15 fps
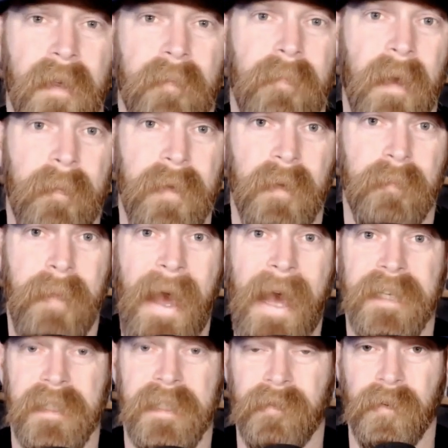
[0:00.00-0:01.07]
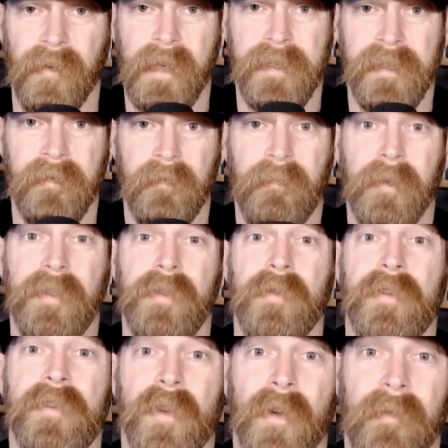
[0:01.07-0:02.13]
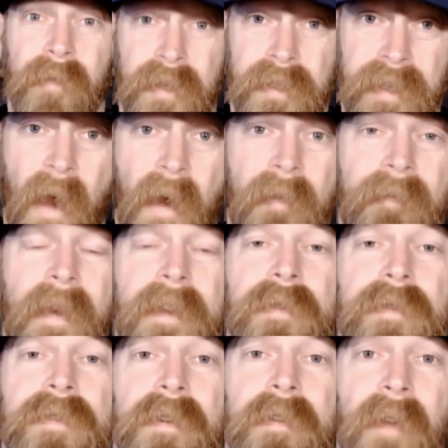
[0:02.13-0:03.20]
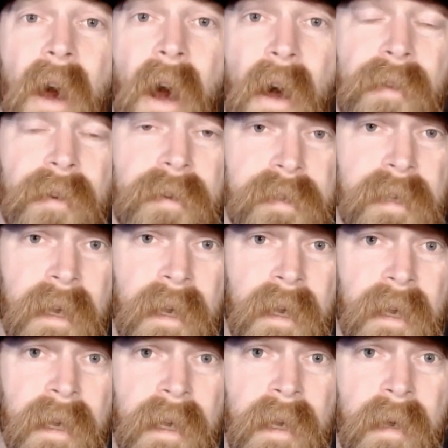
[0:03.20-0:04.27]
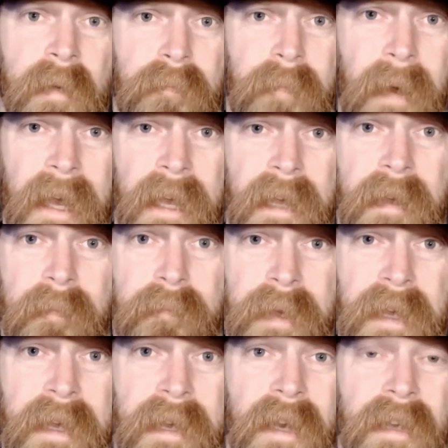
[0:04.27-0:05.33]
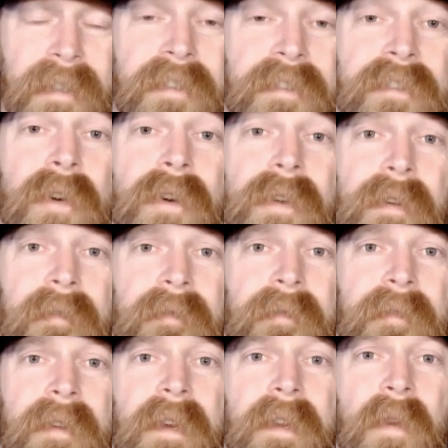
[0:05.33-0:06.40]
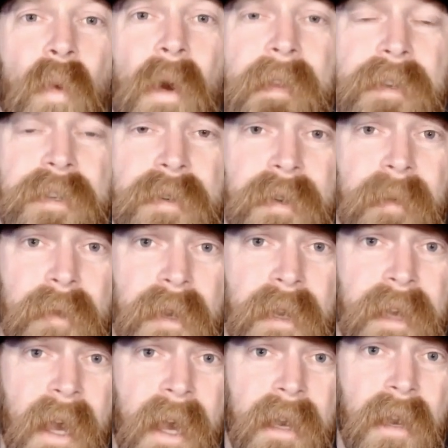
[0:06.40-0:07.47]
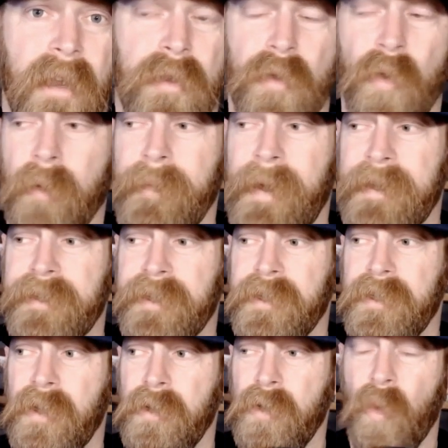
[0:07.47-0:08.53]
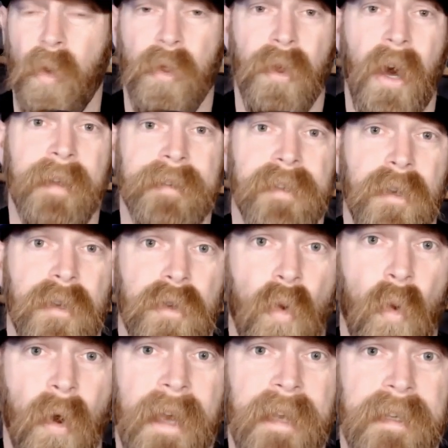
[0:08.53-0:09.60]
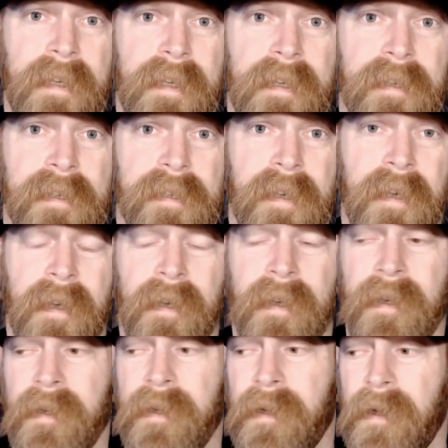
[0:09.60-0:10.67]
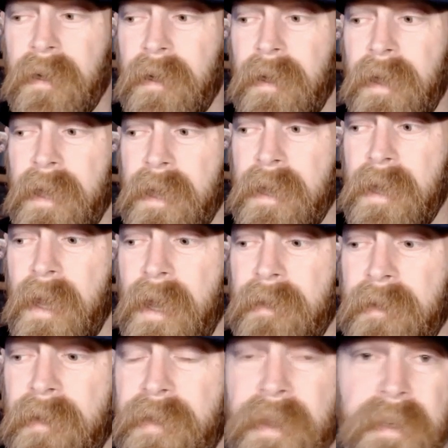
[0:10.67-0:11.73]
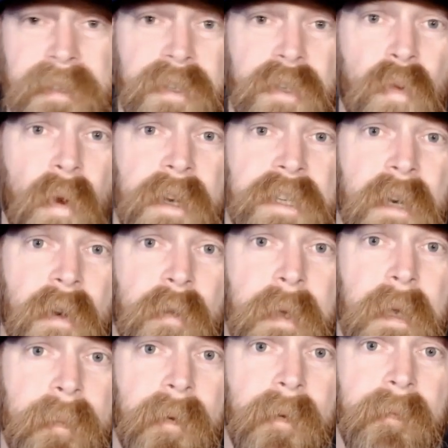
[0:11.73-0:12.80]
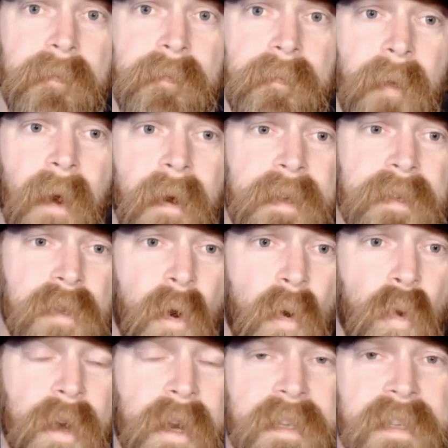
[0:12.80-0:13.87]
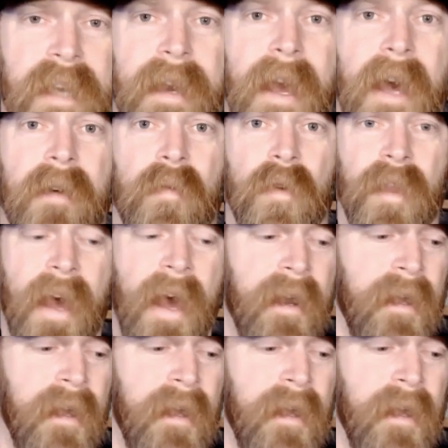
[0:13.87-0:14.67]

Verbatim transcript: by being passive aggressive, but you serve yourself and you serve others by being assertive in the way that you communicate your message, your thoughts, your ideas, uh, and, and the things that you want to share with people. All right, so we're gonna sign out with that.